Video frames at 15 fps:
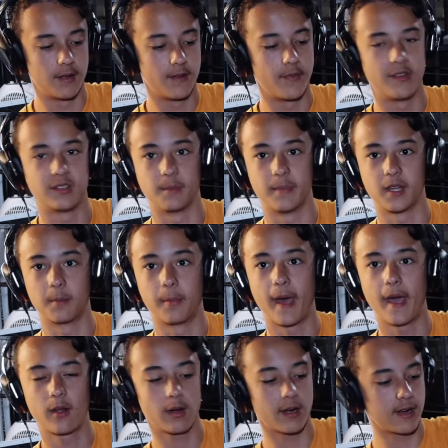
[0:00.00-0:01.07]
There's a big
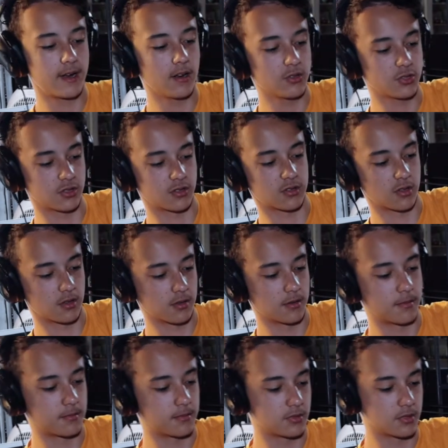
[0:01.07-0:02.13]
bag right here. Let's
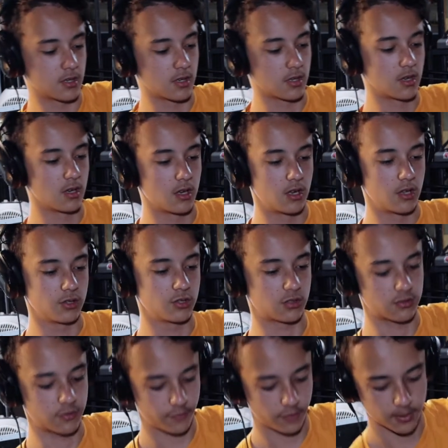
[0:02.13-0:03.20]
just
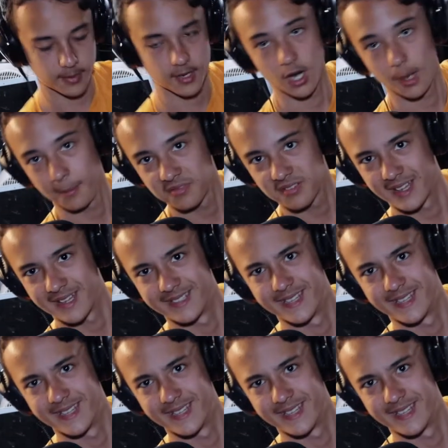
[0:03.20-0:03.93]
flip it upside